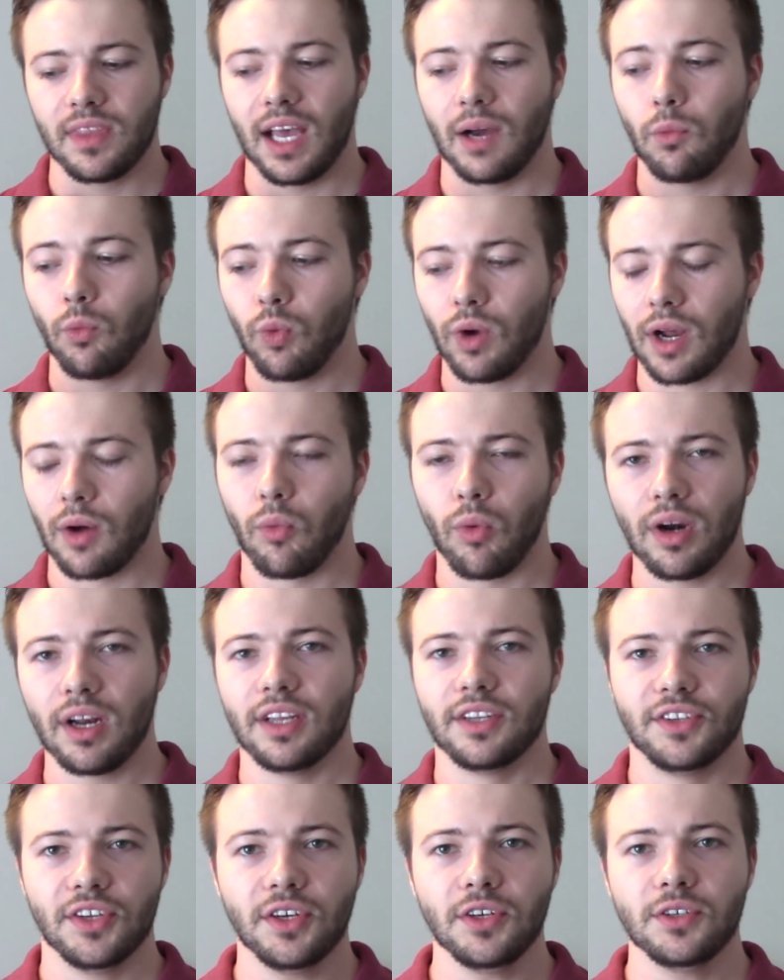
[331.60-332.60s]
what I want
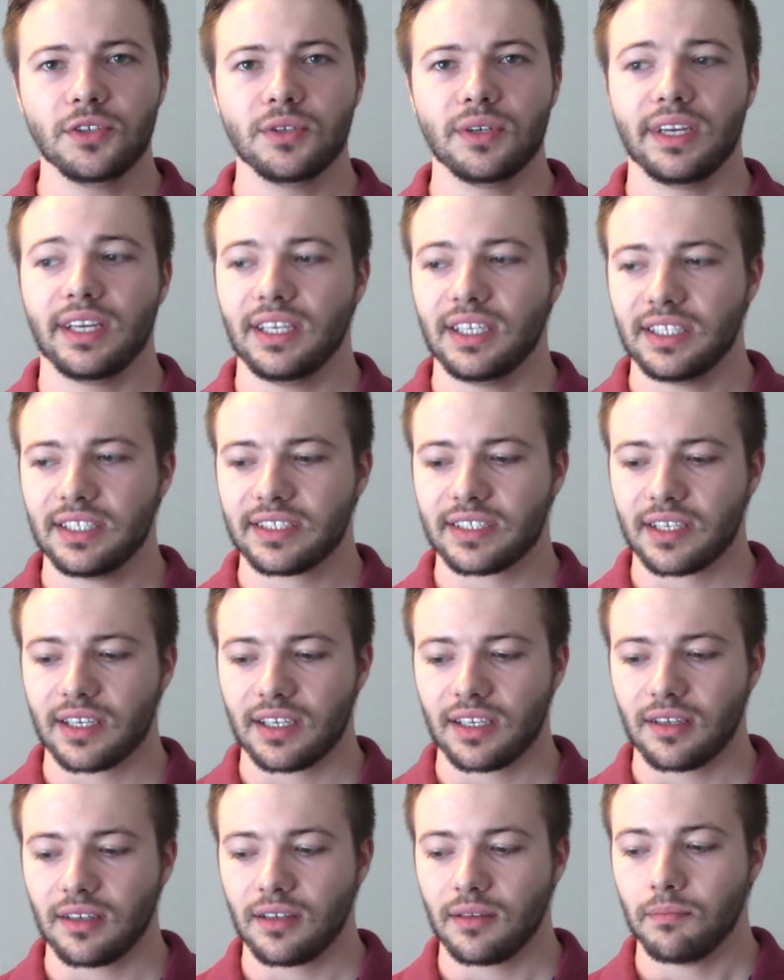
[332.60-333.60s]
to do is
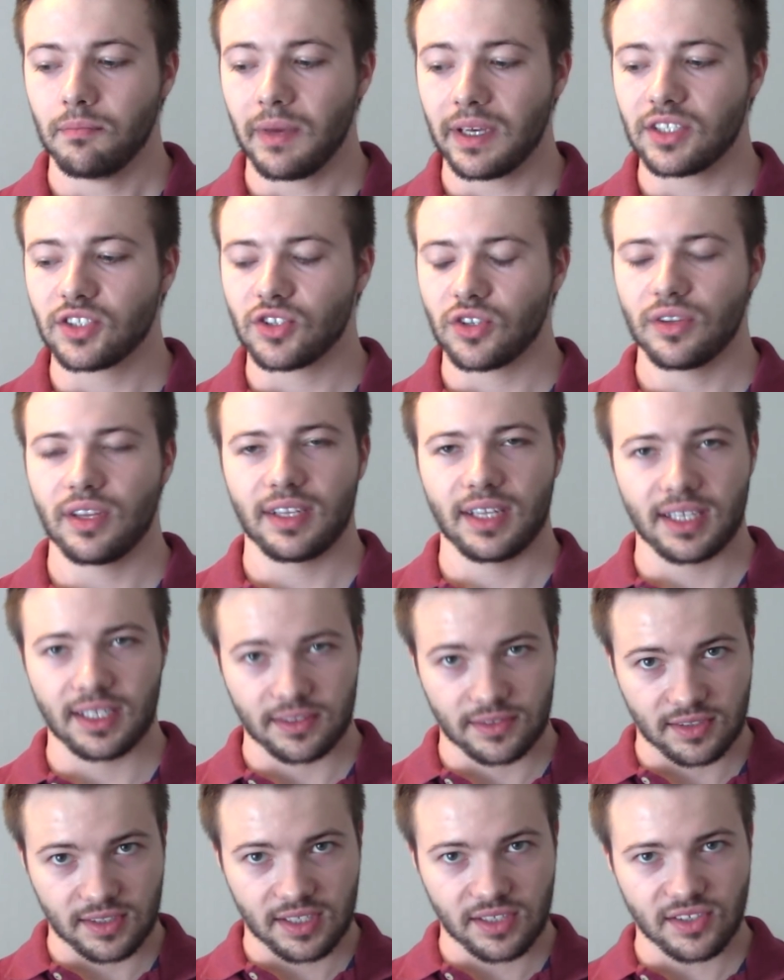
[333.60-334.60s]
make sure that
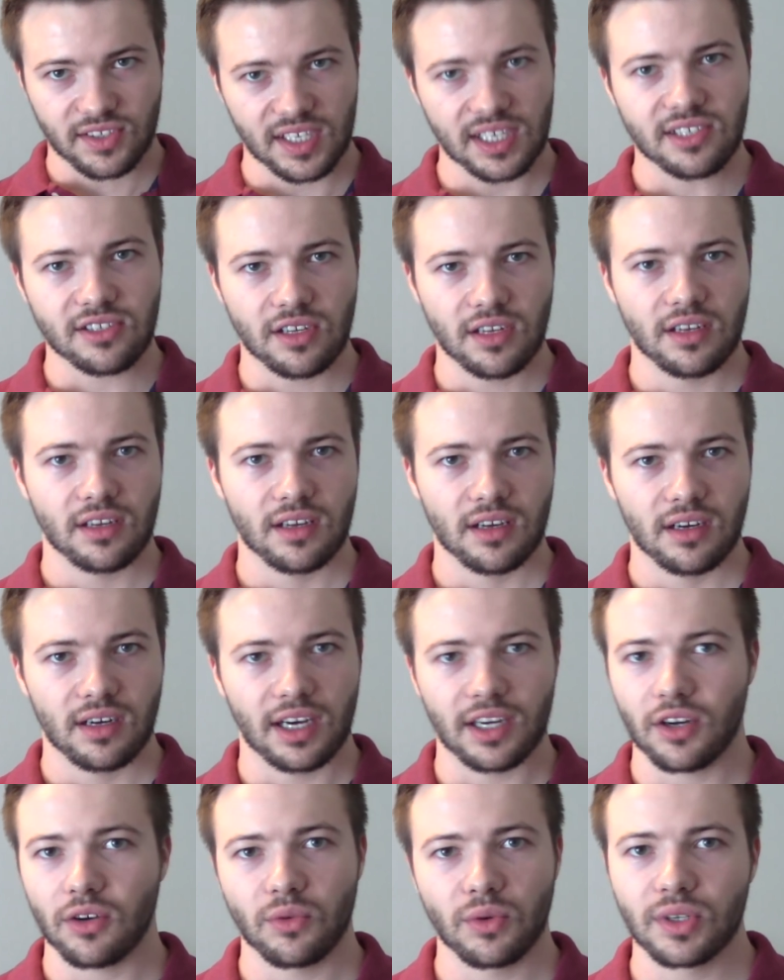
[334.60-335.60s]
that's consistent.
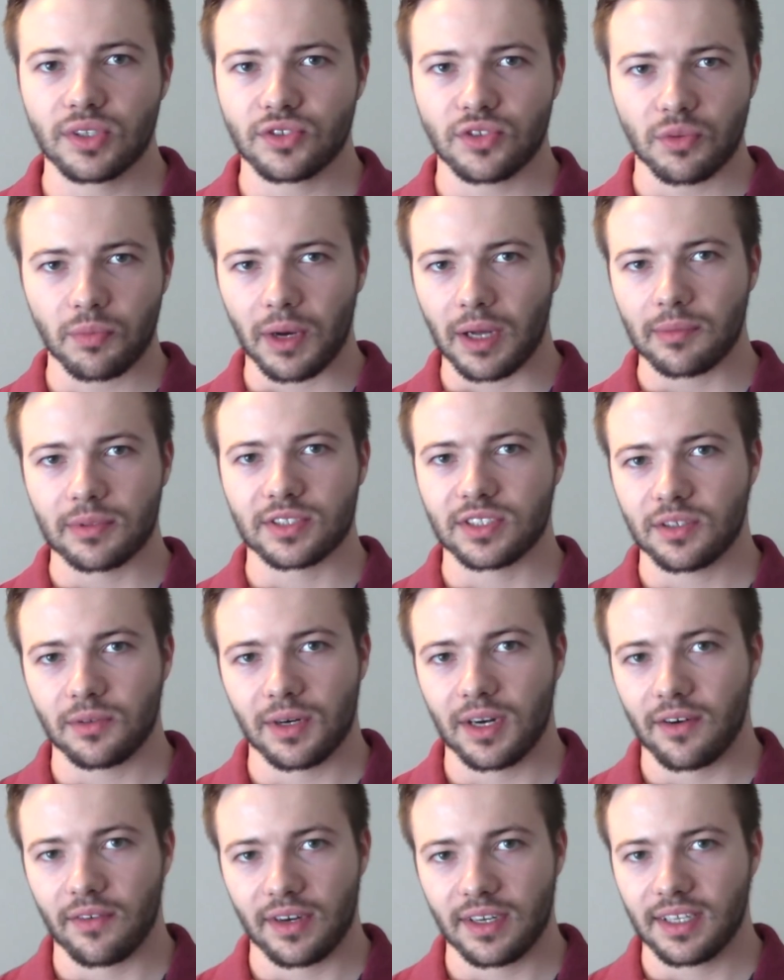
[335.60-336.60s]
I don't want to publish it
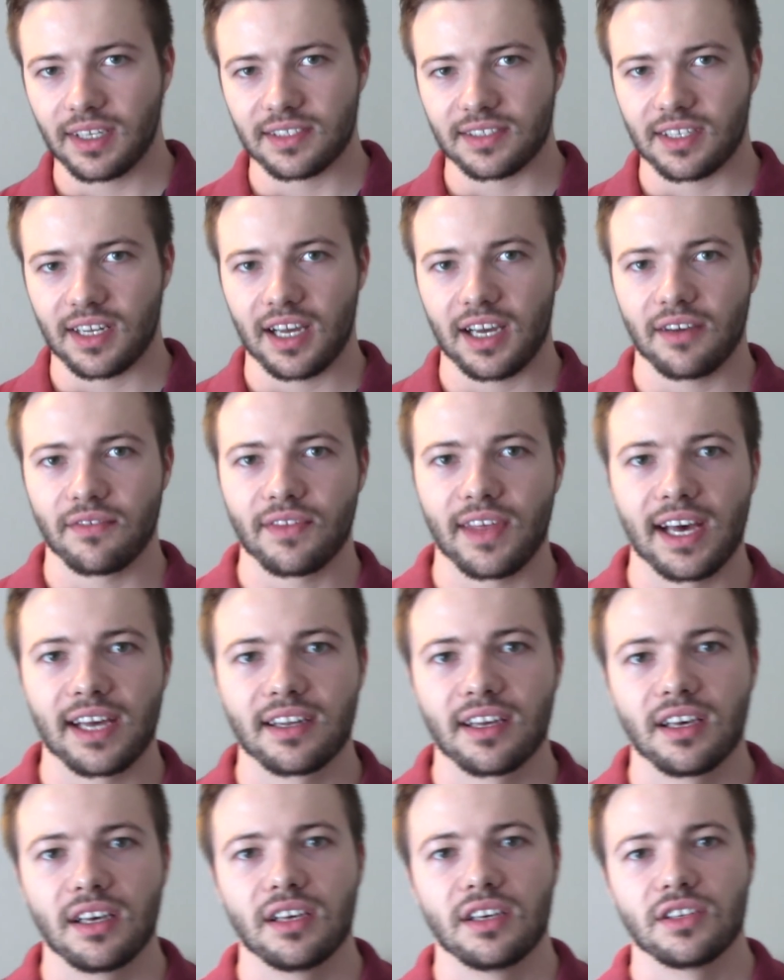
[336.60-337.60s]
whenever it doesn't have that.